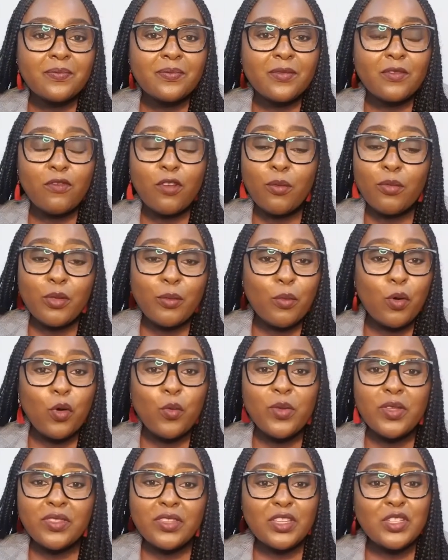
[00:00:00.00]
From the
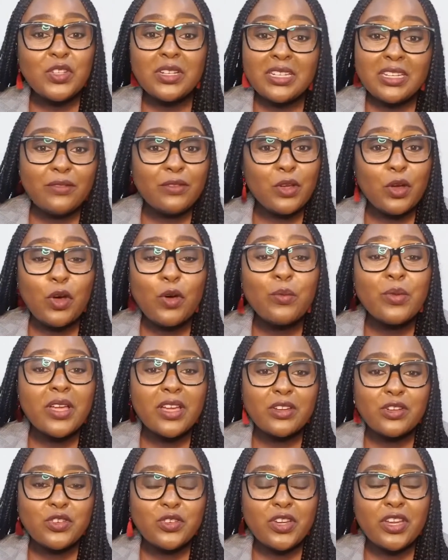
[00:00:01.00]
moment that you leave your home
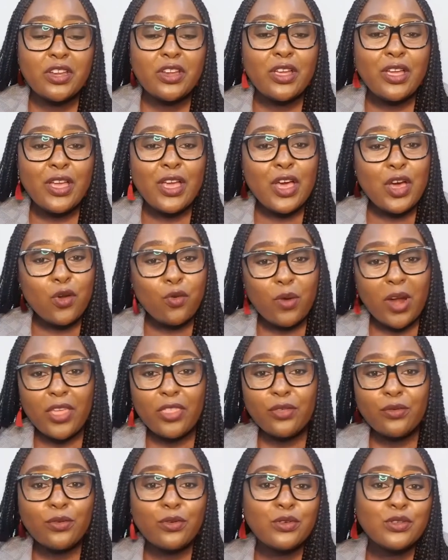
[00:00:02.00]
country, right
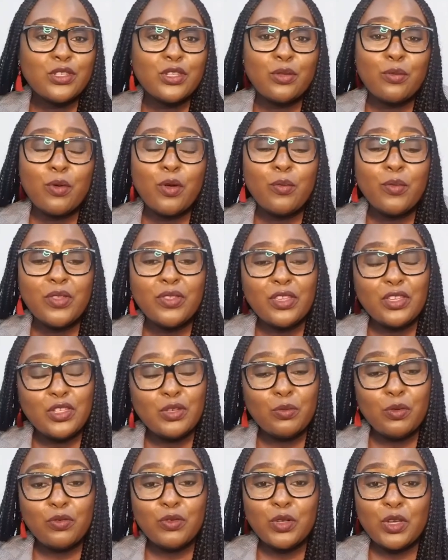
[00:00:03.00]
through to the moment that you
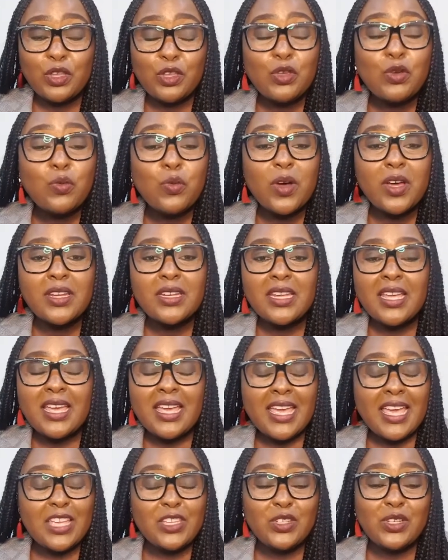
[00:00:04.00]
move to a new one
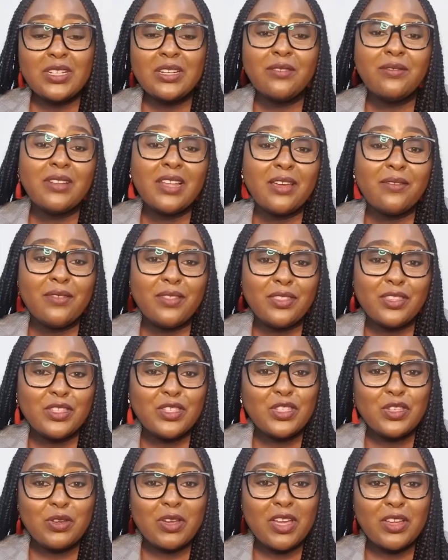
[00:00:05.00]
and you live life in this
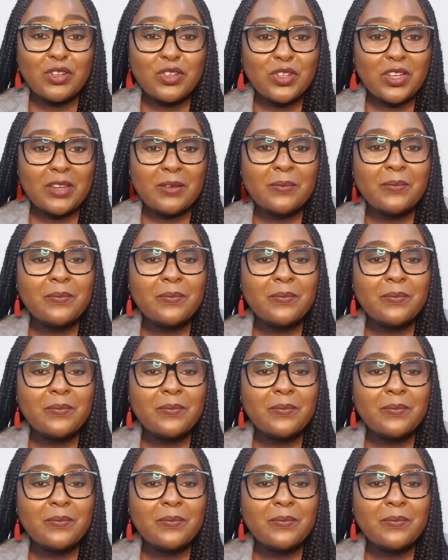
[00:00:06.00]
new country.